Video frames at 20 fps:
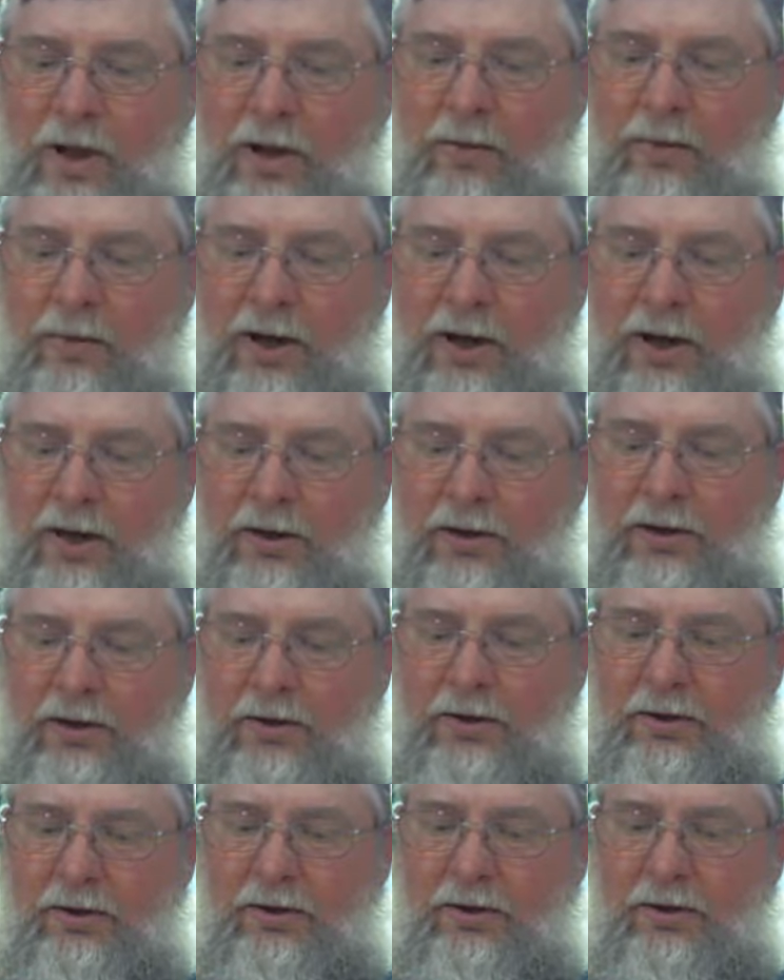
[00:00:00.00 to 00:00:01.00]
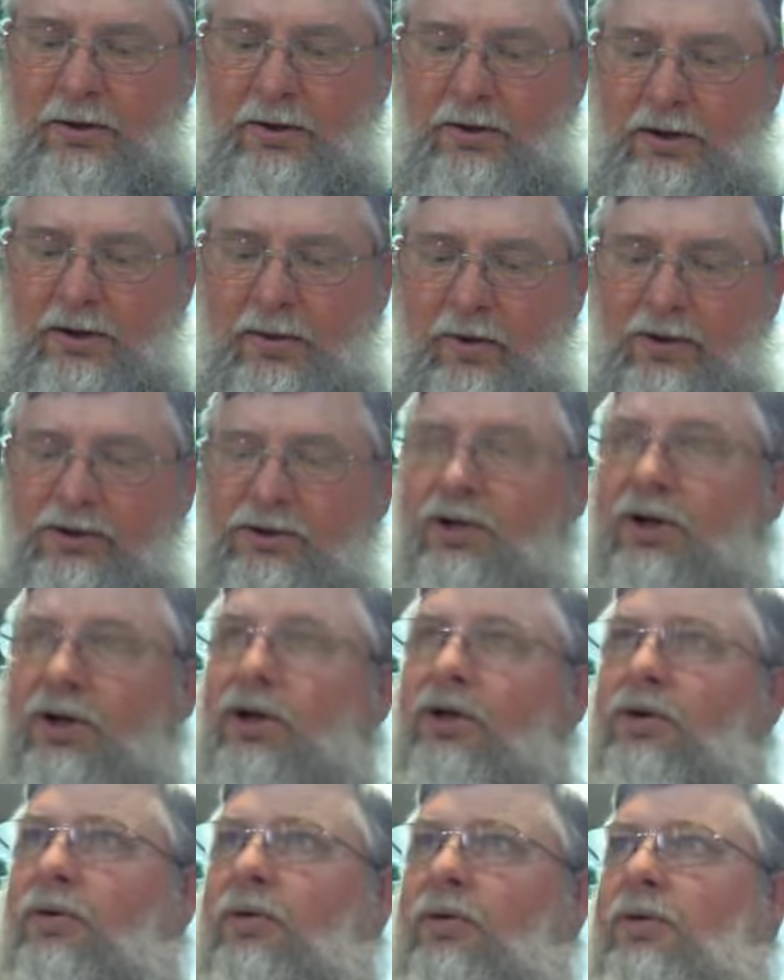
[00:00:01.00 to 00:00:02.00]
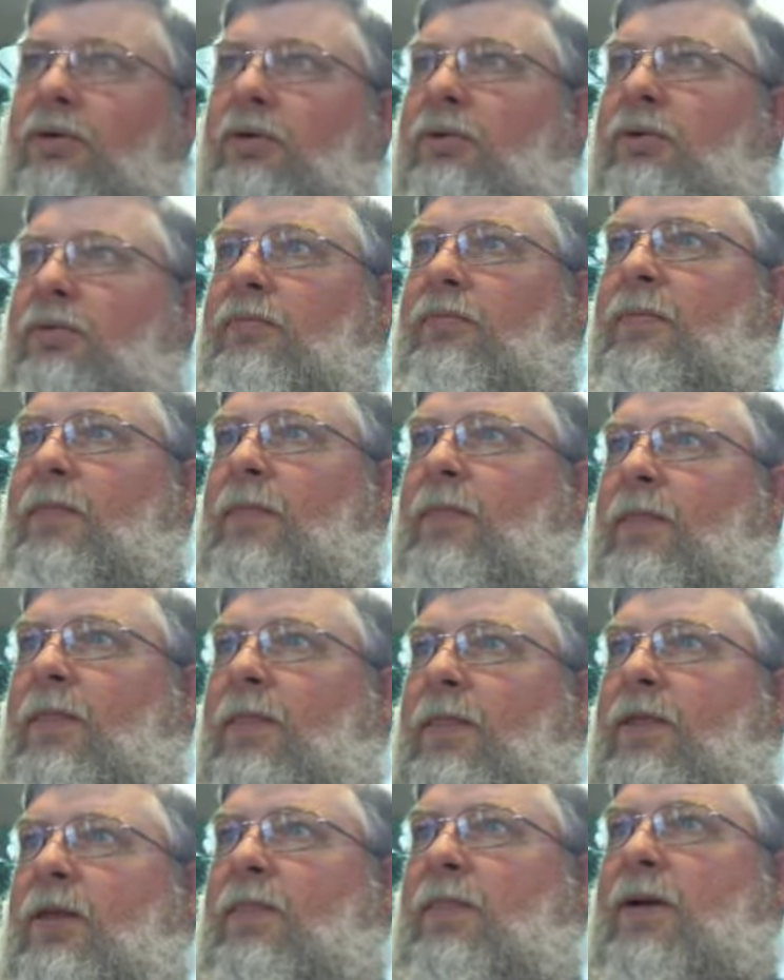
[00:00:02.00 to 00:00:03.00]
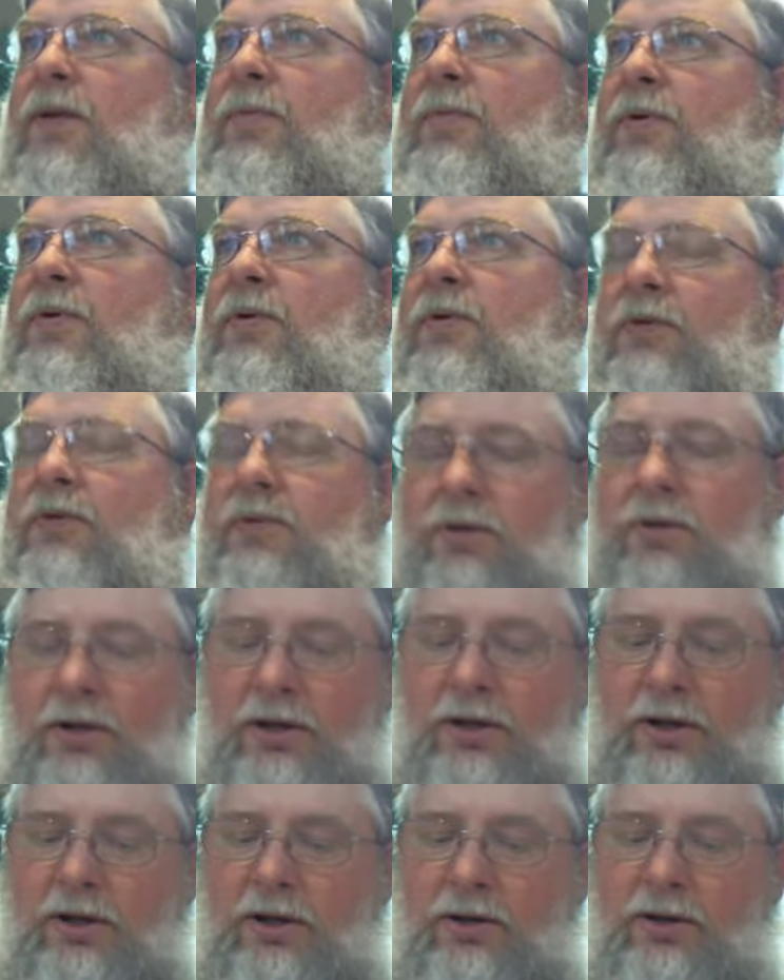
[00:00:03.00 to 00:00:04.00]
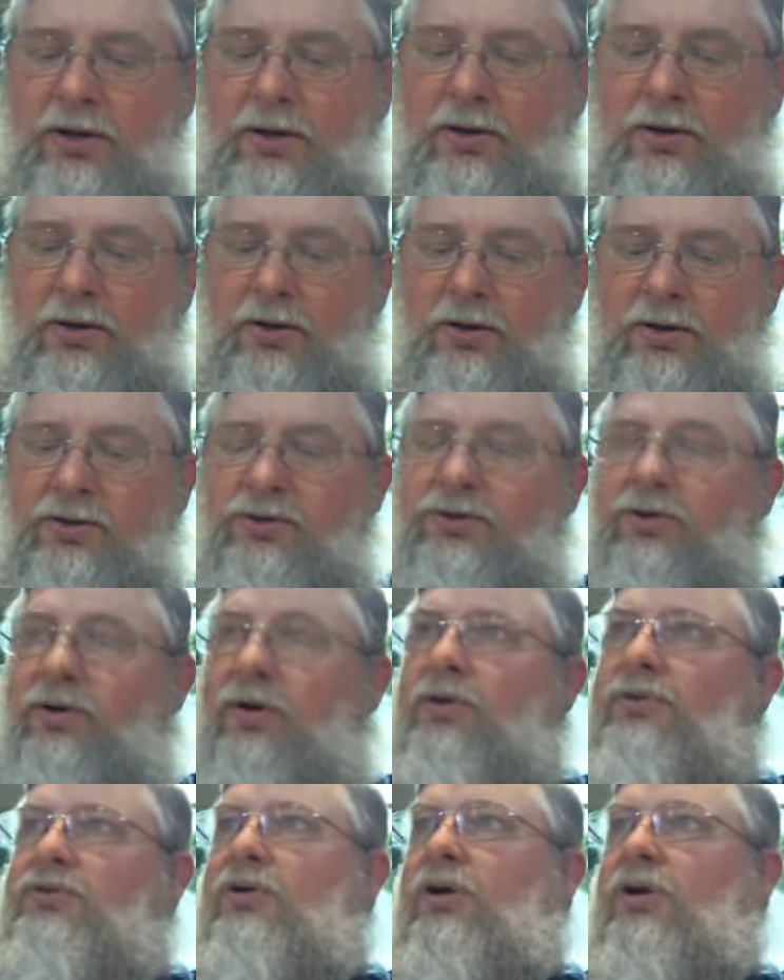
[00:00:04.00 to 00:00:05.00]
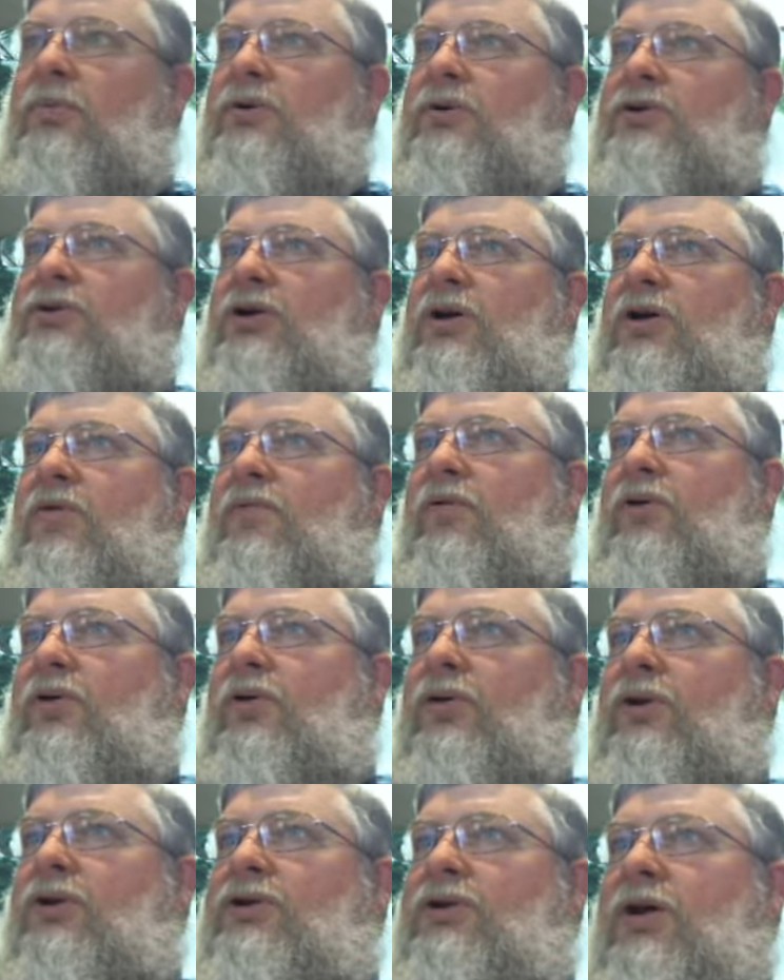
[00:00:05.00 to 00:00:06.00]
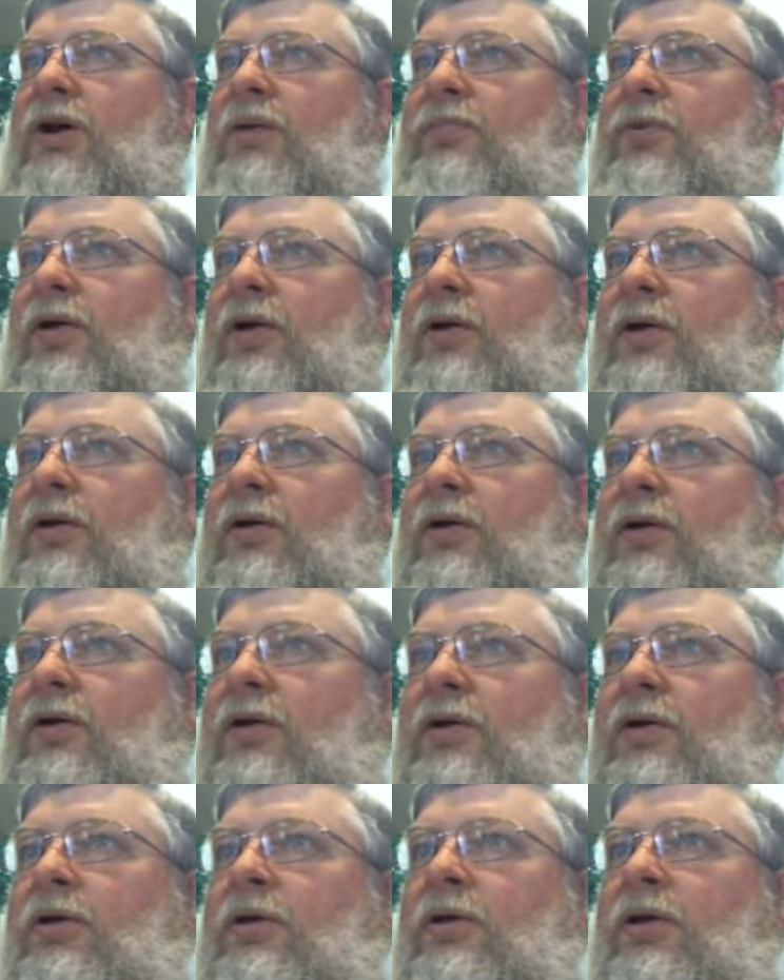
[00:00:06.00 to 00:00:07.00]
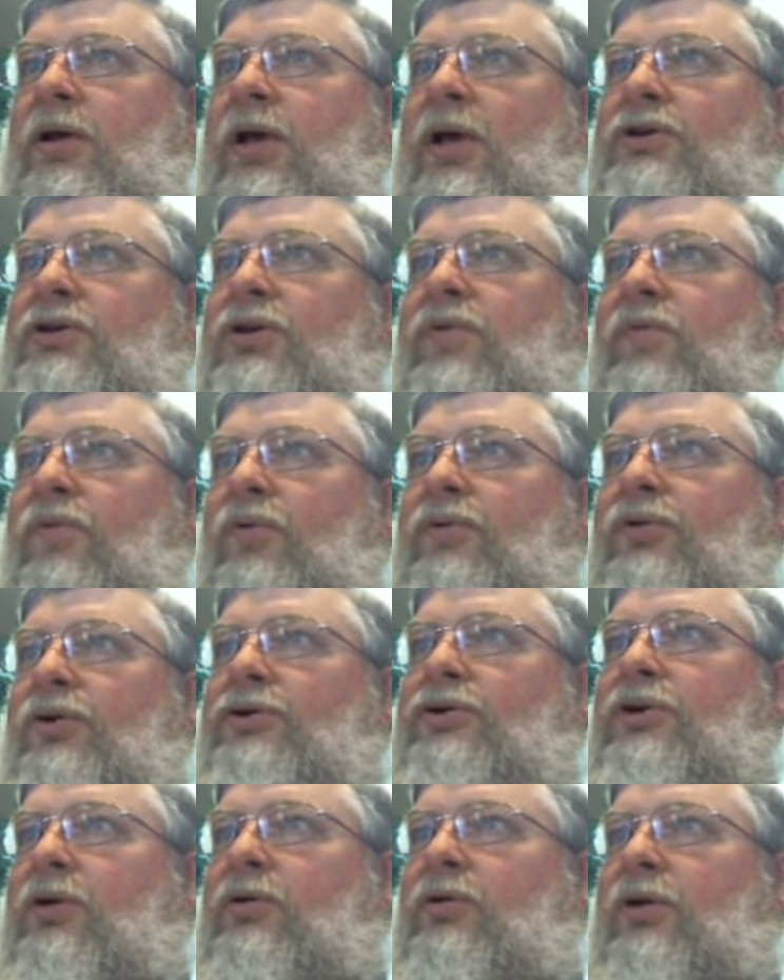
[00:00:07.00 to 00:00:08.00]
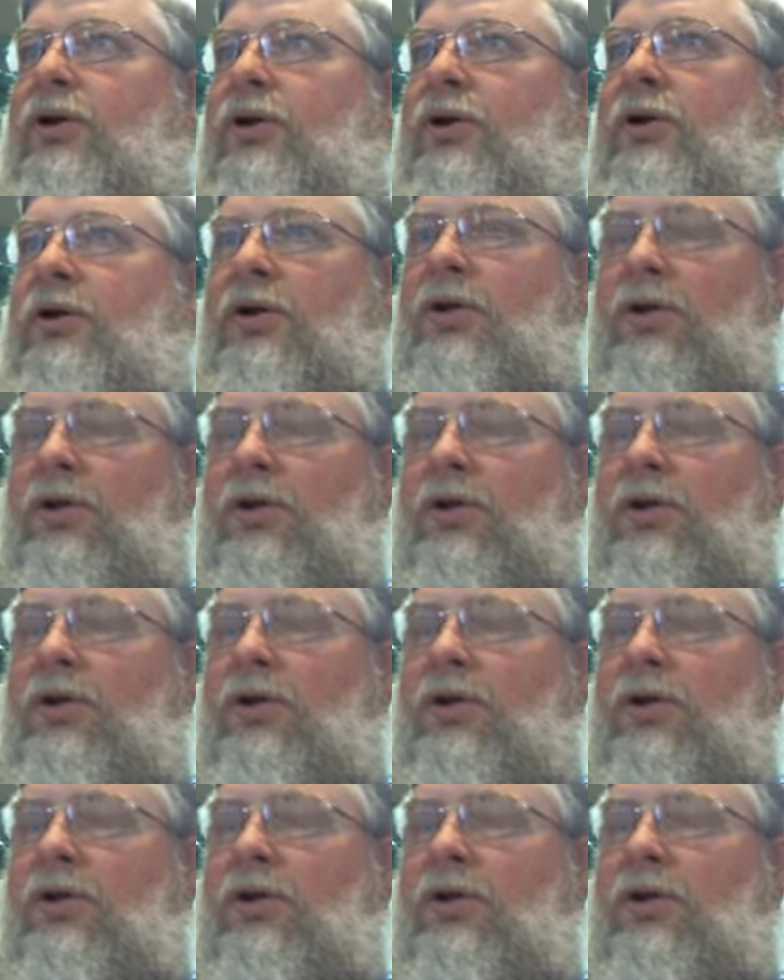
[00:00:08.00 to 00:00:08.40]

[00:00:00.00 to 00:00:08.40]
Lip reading: But it wasn't new. The people in Jerusalem itself were doing the same thing, except for with their children.